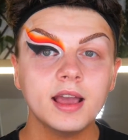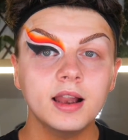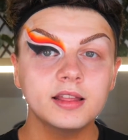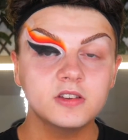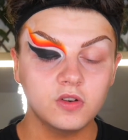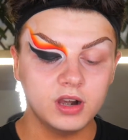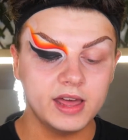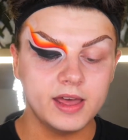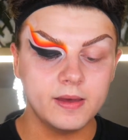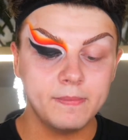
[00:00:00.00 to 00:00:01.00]
a little
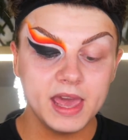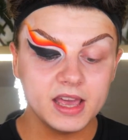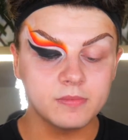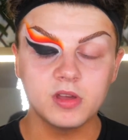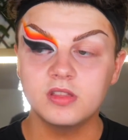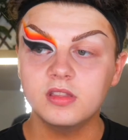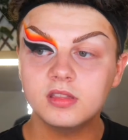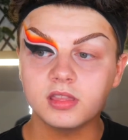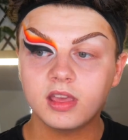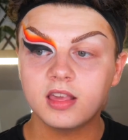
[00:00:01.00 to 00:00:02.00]
glitter
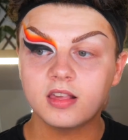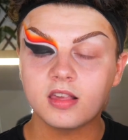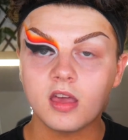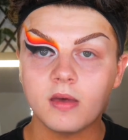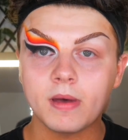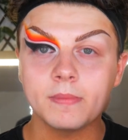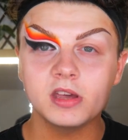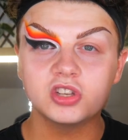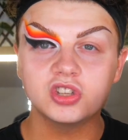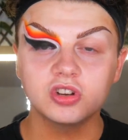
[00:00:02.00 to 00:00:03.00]
pigment. It's by
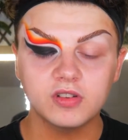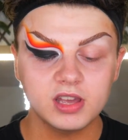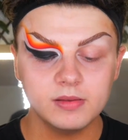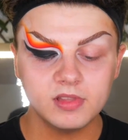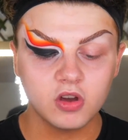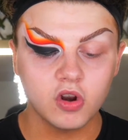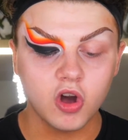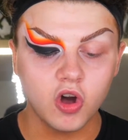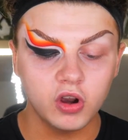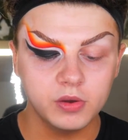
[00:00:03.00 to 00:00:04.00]
Peaches and Cream. It's called
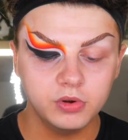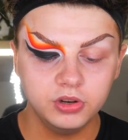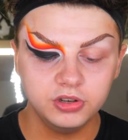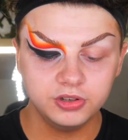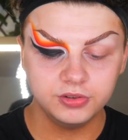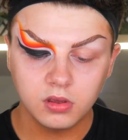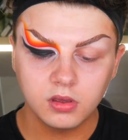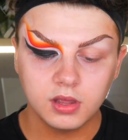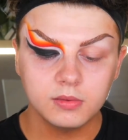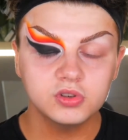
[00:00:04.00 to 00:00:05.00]
Hollywood.
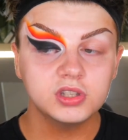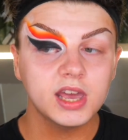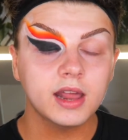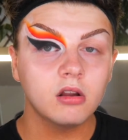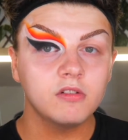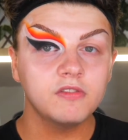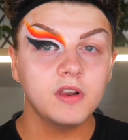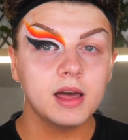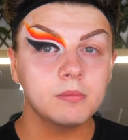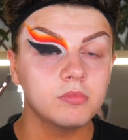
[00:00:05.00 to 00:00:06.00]
I'm just taking it on a
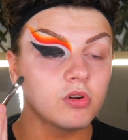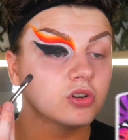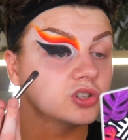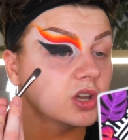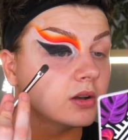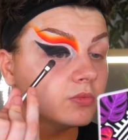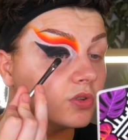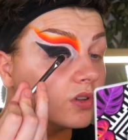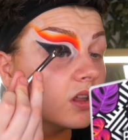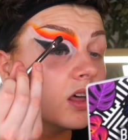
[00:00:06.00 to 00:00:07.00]
flat brush and I'm
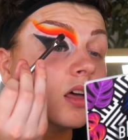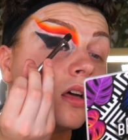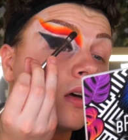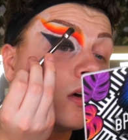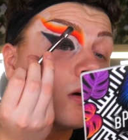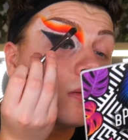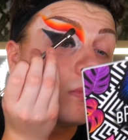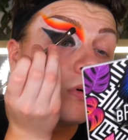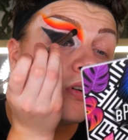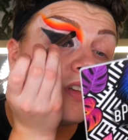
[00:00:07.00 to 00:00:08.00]
just gonna
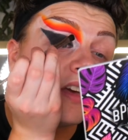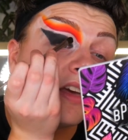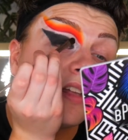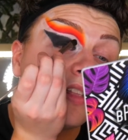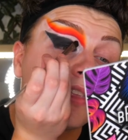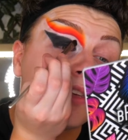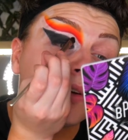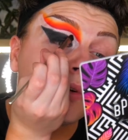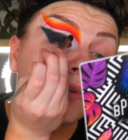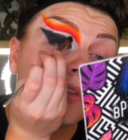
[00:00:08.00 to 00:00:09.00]
put it
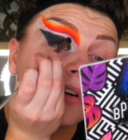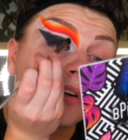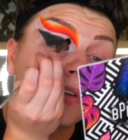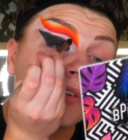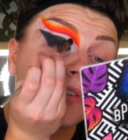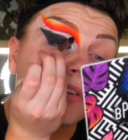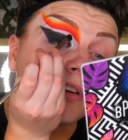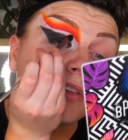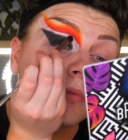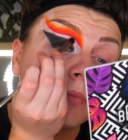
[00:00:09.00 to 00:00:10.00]
into the
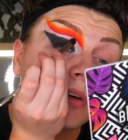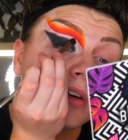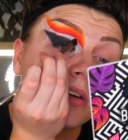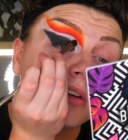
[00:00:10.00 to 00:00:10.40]
crease bit.